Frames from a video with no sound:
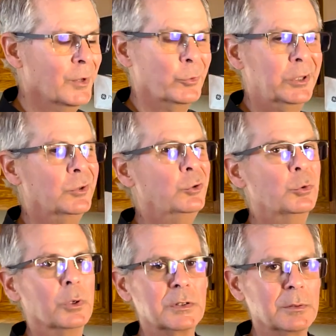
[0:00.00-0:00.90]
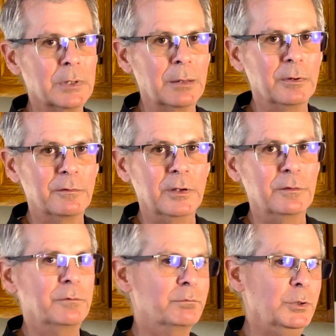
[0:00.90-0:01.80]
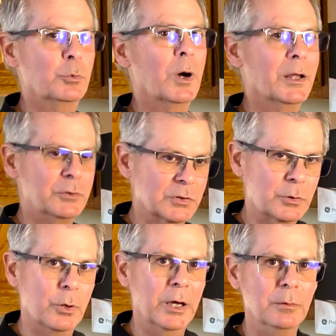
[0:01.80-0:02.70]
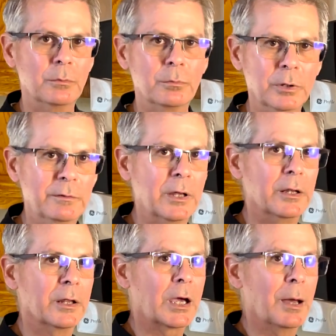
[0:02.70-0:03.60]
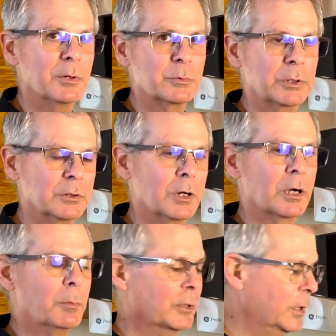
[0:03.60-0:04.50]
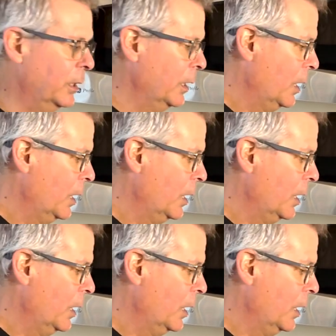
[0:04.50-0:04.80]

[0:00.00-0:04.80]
We could do one sometime if you want. Just go ahead and leave that in the comments. We can talk about that.